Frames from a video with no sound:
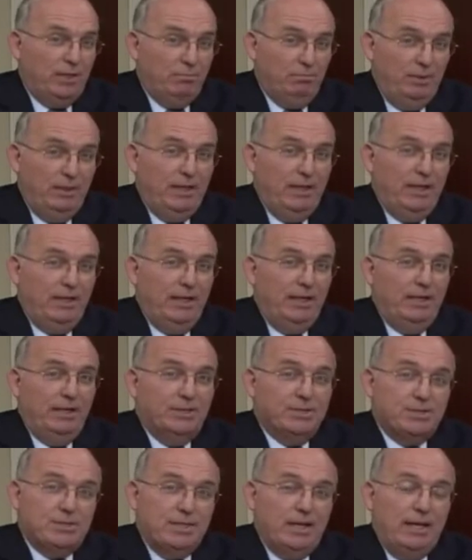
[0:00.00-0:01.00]
being in a
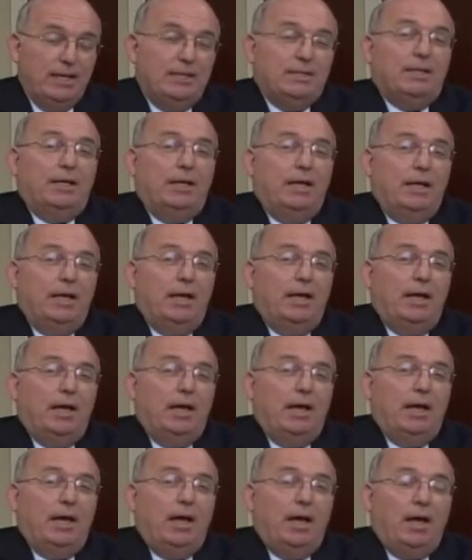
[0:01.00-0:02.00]
state
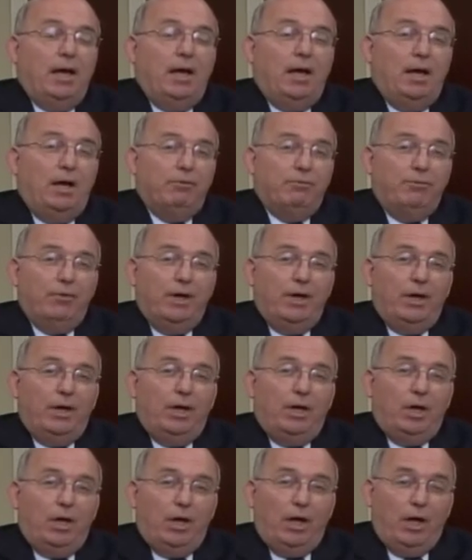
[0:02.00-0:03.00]
of
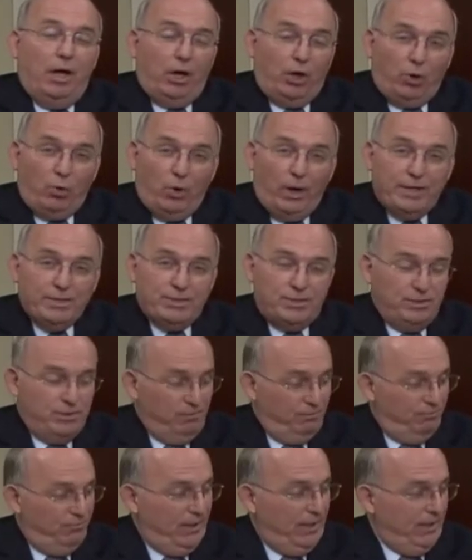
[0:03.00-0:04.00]
a crisis of
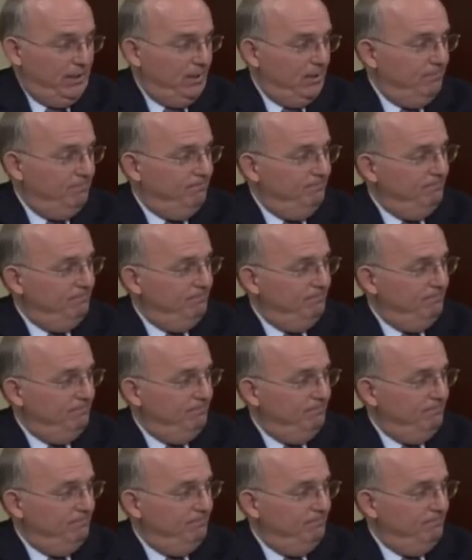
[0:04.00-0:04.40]
faith.